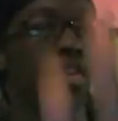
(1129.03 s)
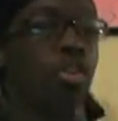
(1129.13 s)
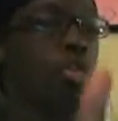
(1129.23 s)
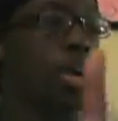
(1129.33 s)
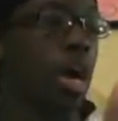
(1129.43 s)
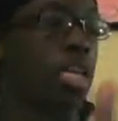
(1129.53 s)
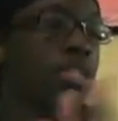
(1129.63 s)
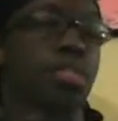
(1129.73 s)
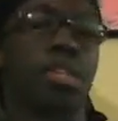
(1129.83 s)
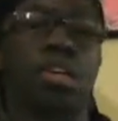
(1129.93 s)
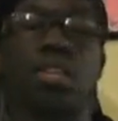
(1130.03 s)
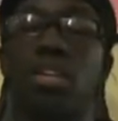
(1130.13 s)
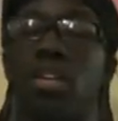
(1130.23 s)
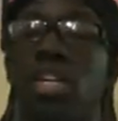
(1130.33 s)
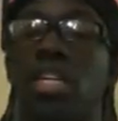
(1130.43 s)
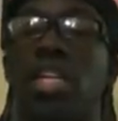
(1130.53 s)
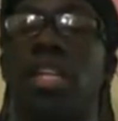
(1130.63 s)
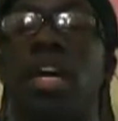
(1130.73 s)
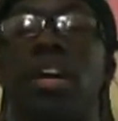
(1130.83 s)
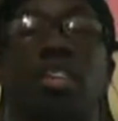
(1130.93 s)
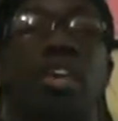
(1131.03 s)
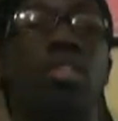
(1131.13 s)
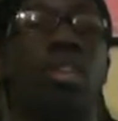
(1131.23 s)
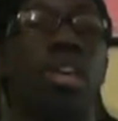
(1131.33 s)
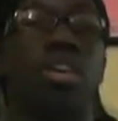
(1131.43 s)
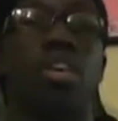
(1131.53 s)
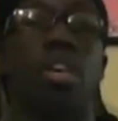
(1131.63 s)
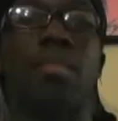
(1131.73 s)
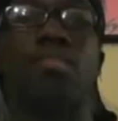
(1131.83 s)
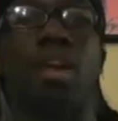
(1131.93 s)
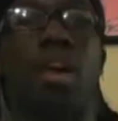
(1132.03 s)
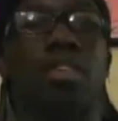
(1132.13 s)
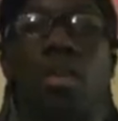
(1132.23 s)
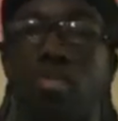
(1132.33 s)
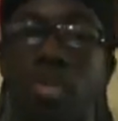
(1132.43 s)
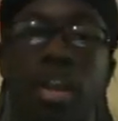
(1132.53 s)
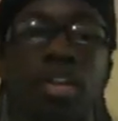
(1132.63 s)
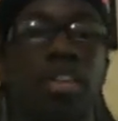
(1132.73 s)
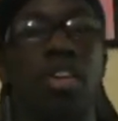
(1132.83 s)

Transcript: during when Andre was talking to Cookie, he let her know that, him and Rhonda are pregnant.